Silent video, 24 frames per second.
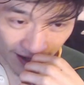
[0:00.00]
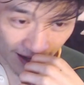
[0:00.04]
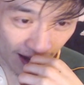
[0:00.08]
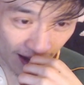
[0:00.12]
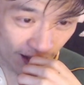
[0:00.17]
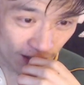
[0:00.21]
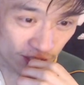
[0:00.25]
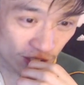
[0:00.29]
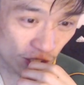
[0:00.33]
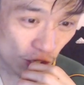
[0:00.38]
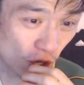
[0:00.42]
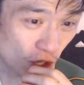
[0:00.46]

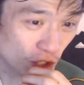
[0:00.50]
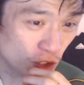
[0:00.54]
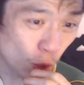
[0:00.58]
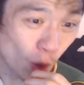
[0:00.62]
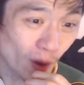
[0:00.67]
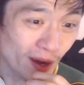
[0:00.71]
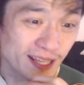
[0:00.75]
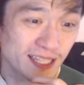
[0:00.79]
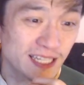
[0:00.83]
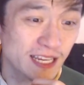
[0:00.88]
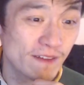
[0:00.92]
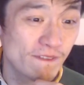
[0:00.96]
So
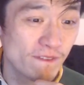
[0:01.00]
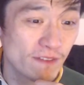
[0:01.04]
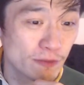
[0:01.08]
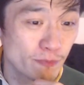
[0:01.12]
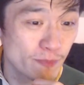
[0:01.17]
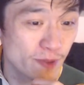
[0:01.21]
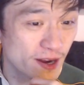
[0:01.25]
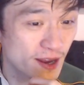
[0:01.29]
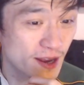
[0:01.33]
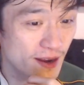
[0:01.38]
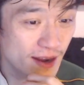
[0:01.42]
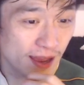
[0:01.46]
27th
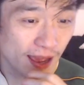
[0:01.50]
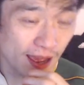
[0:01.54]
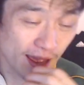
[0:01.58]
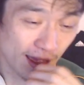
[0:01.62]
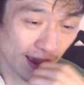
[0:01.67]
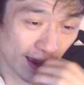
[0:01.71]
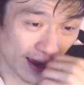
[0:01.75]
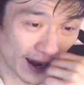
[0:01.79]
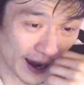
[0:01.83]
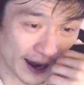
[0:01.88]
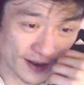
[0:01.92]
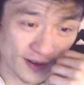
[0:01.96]
minute,
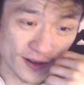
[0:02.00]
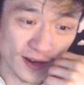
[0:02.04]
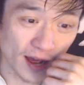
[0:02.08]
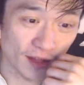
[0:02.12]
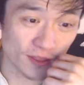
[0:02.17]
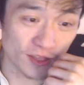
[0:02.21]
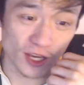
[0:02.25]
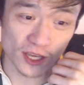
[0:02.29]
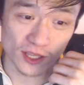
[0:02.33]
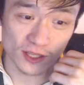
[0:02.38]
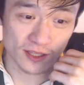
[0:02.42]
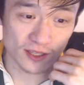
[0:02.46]

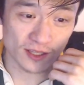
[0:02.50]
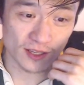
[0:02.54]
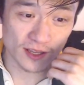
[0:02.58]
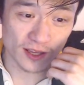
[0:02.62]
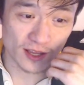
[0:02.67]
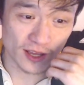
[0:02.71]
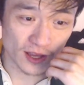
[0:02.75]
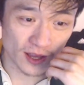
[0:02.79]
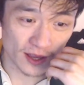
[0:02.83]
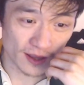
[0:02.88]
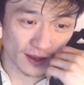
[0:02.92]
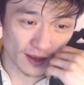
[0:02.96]

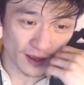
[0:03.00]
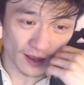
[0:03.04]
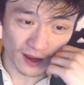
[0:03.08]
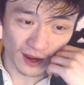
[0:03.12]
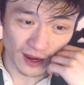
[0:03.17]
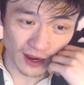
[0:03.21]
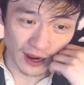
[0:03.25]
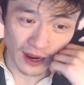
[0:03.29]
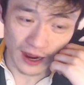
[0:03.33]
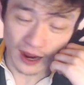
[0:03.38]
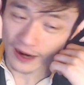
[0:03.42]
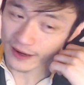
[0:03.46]

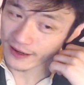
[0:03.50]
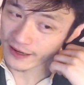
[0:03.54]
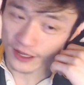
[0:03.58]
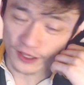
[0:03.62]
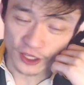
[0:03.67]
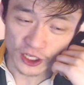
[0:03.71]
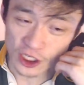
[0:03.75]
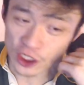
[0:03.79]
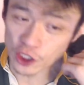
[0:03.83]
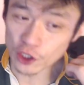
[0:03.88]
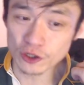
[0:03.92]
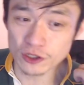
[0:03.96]
another
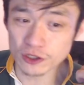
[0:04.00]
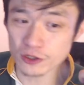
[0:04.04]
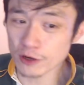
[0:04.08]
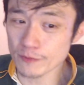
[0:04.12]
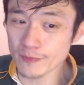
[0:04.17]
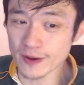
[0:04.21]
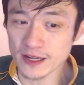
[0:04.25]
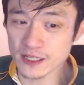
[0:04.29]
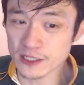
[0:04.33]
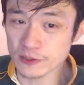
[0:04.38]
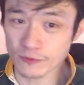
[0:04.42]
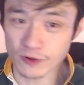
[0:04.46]
huge shot by
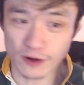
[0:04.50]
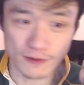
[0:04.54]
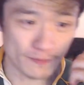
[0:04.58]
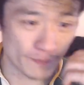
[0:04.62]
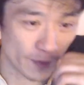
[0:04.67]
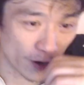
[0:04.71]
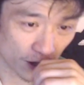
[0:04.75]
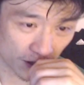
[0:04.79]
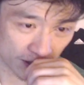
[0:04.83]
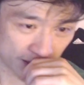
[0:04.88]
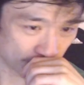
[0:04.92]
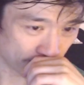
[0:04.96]
the
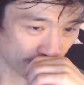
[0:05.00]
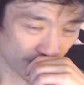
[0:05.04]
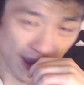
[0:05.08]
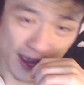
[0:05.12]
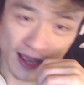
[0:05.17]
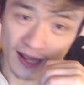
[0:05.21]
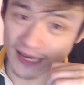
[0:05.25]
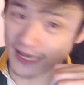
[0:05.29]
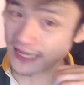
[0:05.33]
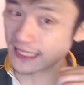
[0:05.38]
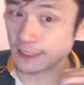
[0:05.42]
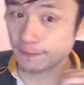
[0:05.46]
Springboks,
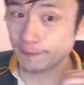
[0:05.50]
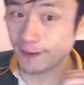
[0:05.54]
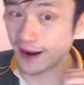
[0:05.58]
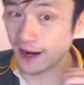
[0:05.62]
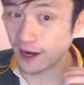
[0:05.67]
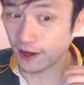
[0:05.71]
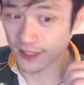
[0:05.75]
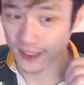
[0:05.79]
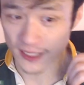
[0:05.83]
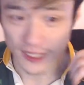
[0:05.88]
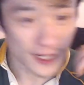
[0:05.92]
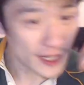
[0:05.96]
gets a
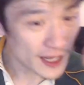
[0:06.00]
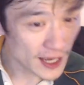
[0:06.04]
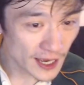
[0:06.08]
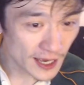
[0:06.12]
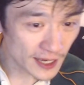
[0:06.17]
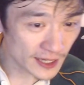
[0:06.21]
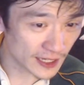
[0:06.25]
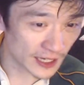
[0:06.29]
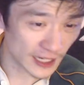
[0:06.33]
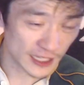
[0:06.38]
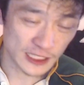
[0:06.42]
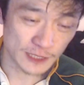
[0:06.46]
penalty,
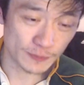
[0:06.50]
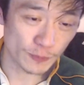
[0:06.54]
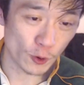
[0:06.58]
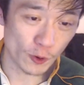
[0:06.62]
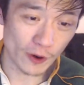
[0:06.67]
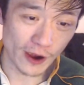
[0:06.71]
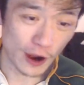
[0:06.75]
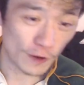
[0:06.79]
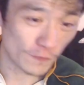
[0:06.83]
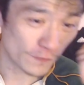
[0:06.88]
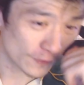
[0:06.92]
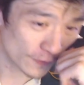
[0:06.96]
kicks the ball
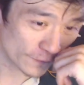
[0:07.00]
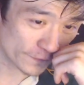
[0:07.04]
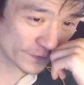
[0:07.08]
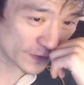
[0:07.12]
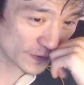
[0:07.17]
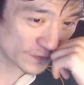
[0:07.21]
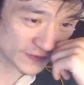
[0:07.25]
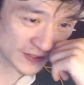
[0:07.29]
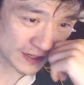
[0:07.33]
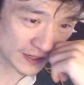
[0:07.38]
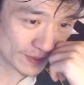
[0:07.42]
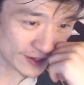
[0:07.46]
out for a
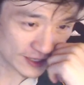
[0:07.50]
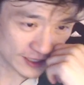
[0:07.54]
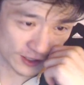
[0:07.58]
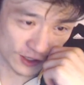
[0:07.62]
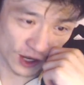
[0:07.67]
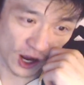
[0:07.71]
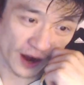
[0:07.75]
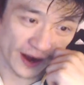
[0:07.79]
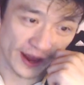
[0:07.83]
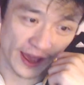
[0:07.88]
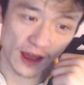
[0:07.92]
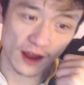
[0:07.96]
15-meter
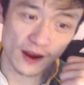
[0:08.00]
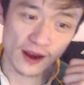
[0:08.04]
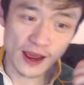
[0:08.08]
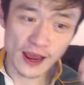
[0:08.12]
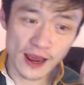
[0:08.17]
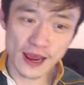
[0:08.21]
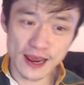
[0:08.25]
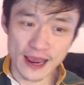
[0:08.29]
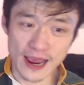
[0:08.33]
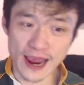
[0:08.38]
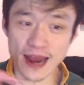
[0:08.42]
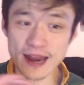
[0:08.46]
line out,
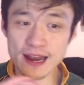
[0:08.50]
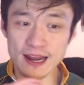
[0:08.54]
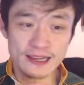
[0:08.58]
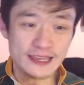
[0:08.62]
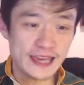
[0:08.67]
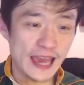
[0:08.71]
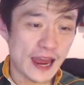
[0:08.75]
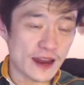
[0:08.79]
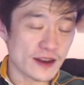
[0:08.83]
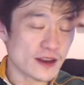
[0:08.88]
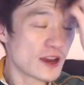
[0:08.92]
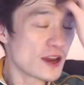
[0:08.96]
and
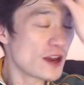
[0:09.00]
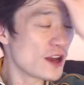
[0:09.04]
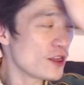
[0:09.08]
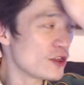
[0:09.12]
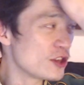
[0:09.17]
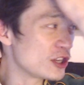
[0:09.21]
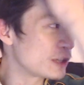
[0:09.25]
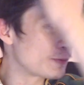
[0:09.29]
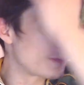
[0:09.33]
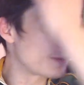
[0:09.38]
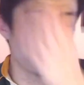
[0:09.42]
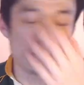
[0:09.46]
again, the
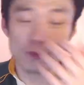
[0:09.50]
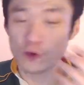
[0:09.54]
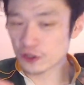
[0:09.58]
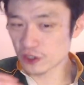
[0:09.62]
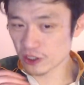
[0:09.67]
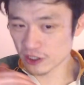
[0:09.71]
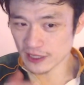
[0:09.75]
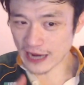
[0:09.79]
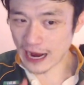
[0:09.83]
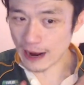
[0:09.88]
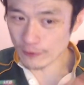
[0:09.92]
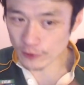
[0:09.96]
Springboks
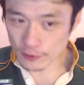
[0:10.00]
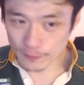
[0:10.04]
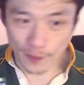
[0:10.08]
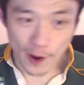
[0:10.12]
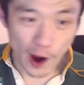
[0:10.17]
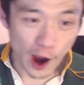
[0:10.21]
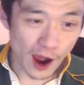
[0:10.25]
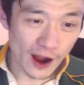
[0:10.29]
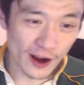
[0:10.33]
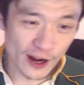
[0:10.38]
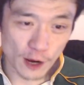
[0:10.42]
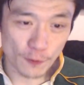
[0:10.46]
just able to
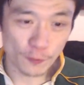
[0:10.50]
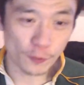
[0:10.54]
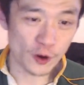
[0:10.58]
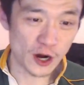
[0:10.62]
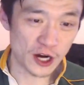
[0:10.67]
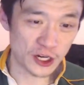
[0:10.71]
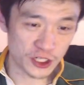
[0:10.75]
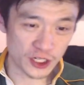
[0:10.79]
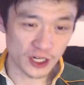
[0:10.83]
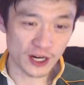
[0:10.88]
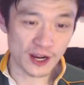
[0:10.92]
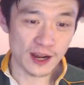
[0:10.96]
pile up
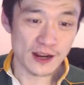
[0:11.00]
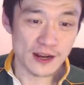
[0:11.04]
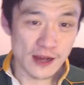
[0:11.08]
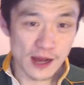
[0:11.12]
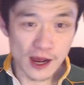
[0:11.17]
pressure